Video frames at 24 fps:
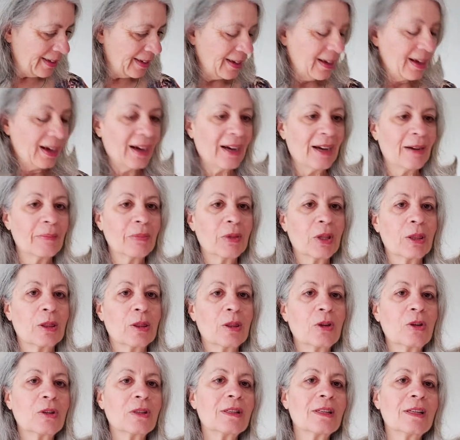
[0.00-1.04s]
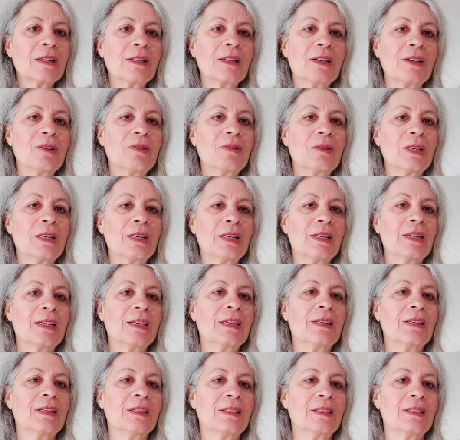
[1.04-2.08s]
The third thing that you need
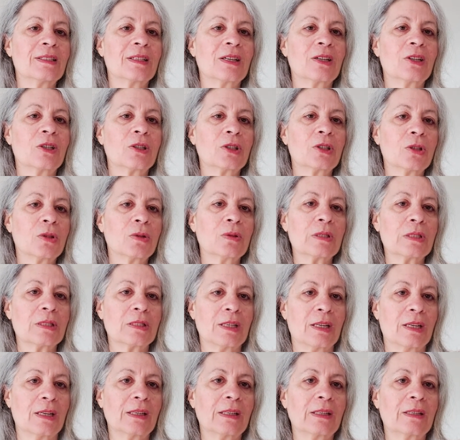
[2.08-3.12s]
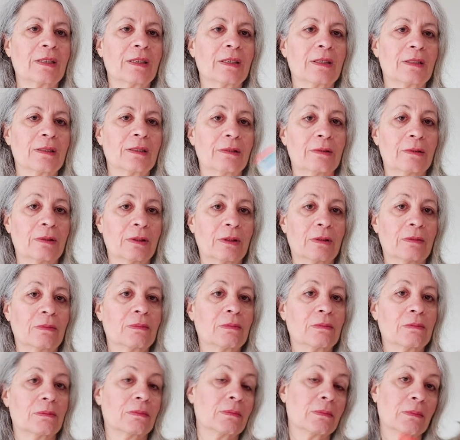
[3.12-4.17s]
is a glue stick, or
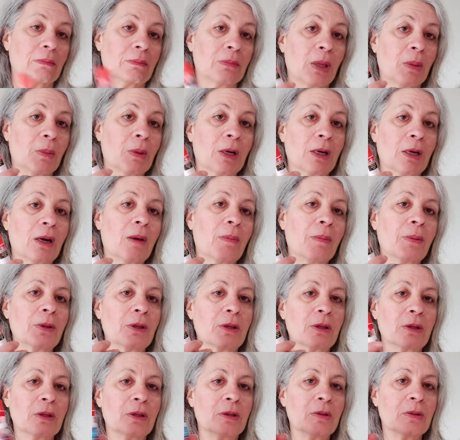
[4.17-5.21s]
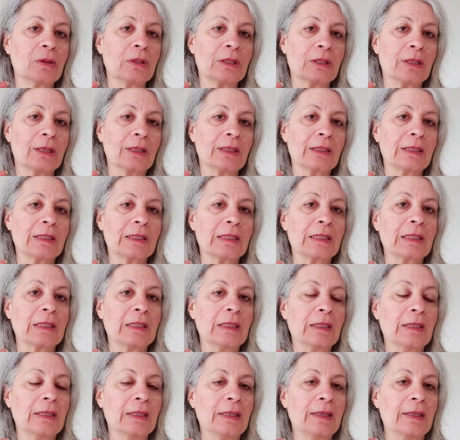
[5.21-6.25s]
maybe a couple of glue sticks.
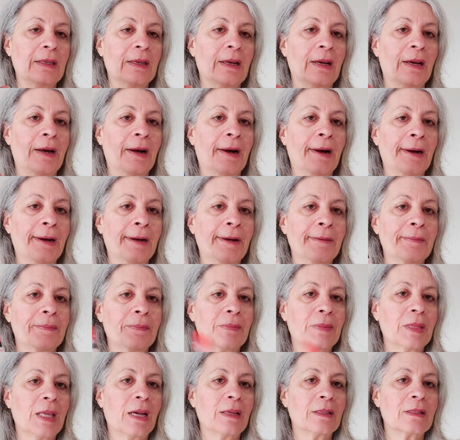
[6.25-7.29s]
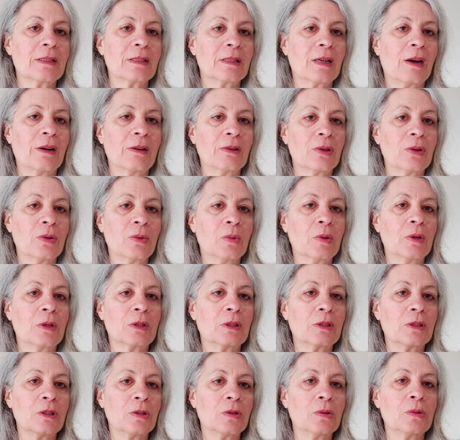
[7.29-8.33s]
That's how you will
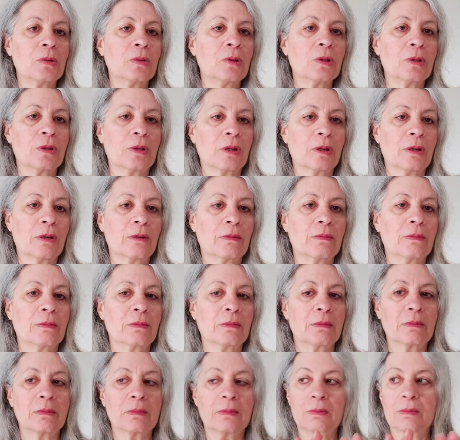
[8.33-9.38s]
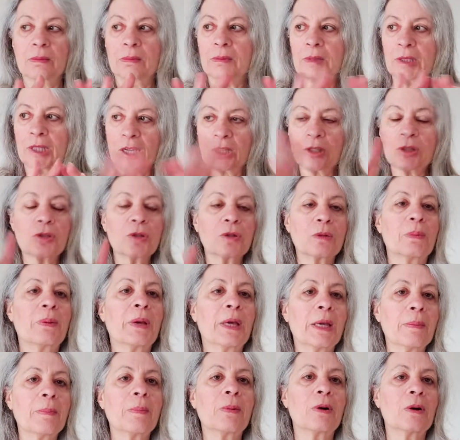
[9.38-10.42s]
glue your textured
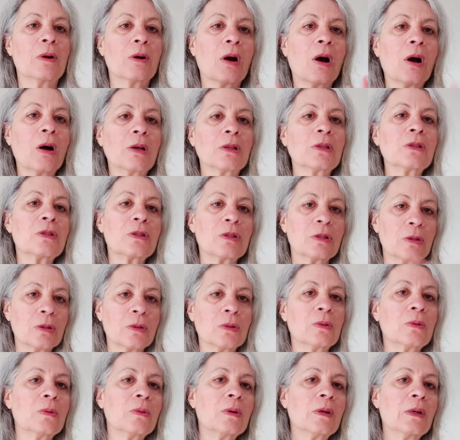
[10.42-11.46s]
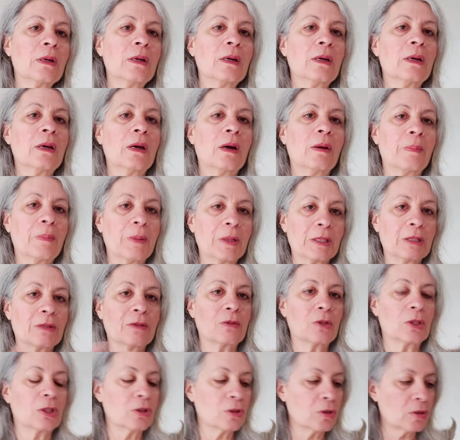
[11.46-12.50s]
paper onto a piece
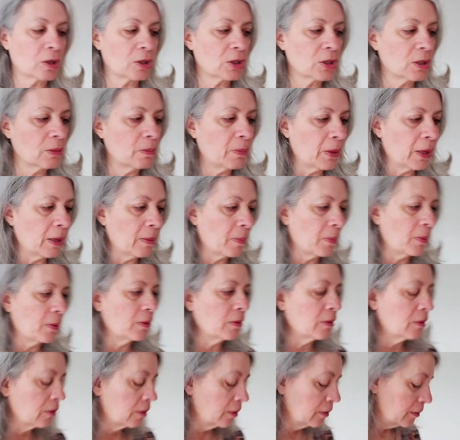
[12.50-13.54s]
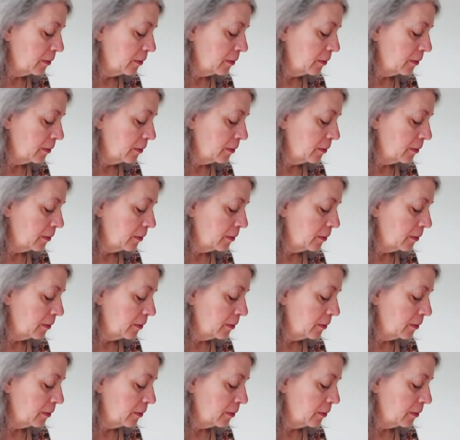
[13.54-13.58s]
of construction paper,